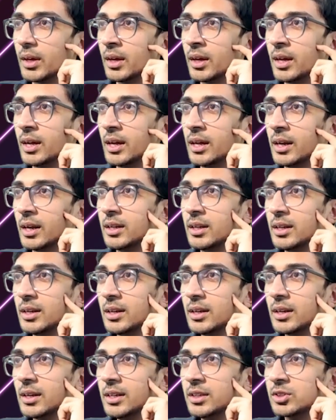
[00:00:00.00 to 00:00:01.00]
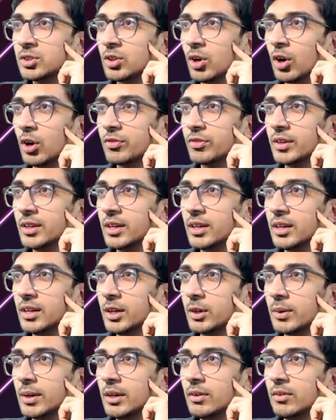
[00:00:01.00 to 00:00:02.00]
in an increase of nearly
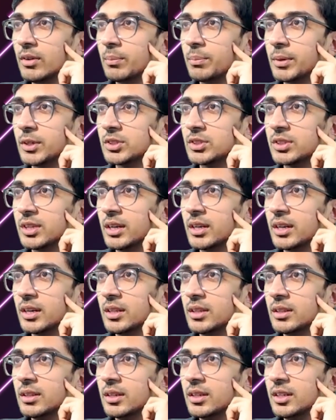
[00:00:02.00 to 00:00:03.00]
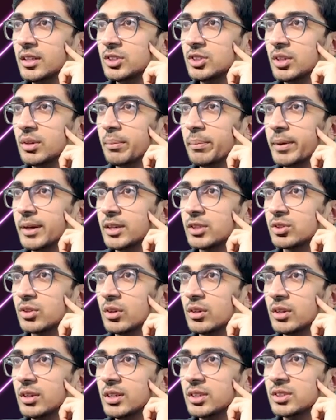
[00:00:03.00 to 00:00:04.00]
21% in the region based
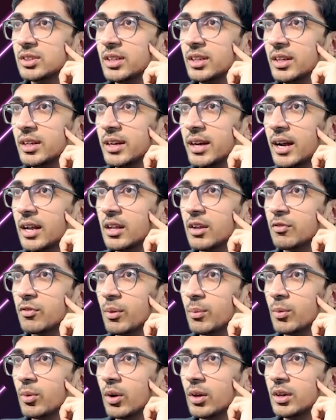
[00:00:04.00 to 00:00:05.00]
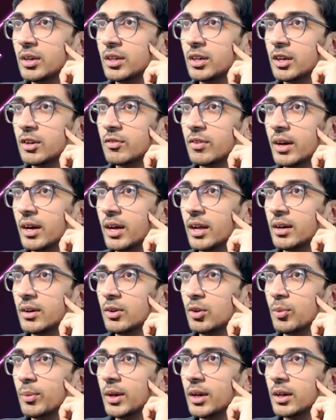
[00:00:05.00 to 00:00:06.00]
on reasoning gathered from qualitative and
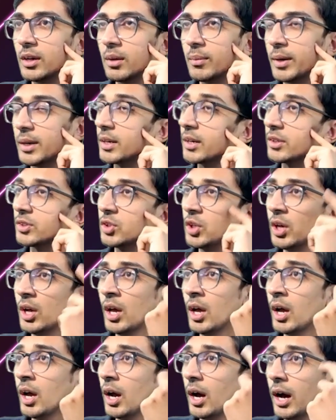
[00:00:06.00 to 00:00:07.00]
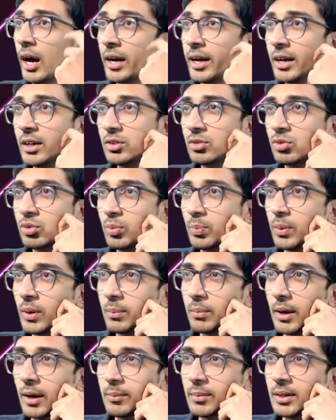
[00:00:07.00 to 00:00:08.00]
numerical metrics. Again,
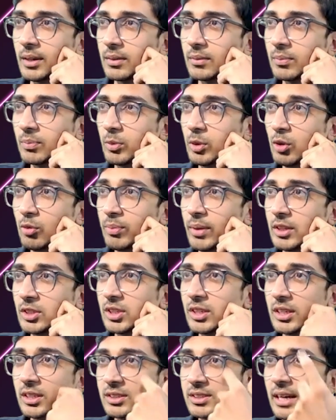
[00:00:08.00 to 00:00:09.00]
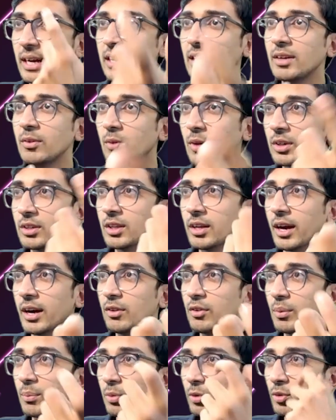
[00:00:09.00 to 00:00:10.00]
superb. I mean, you mentioned exactly what kind of
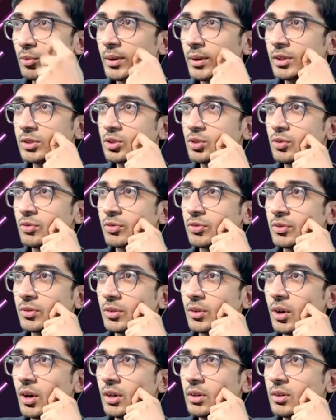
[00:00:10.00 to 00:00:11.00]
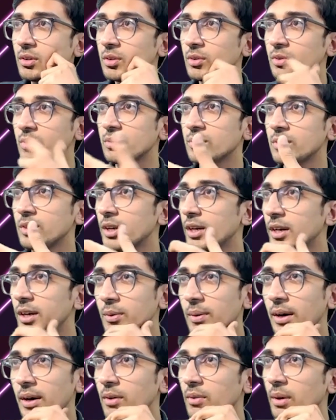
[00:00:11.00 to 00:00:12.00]
improvements you've got. You nearly
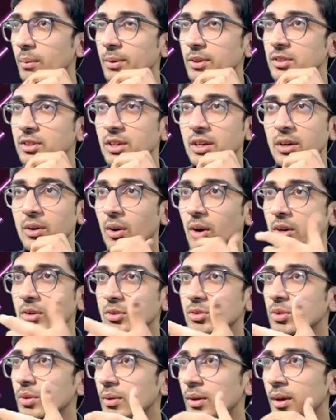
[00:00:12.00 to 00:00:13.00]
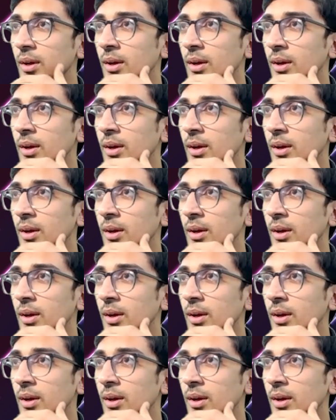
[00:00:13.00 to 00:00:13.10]
21% you got. So